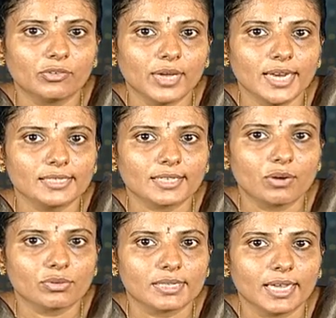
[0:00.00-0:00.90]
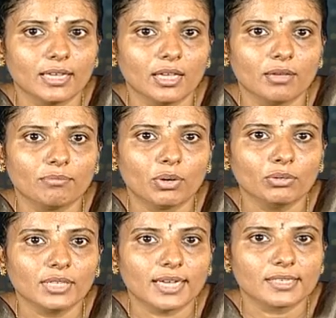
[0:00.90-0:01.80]
treats counseling
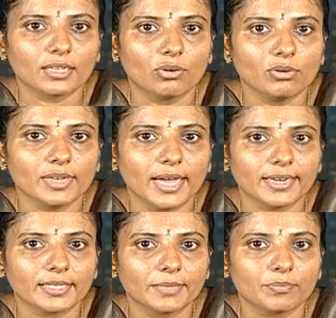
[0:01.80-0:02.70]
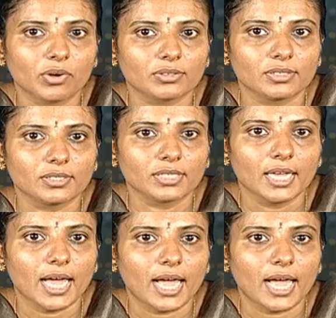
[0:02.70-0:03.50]
both as a goal-directed process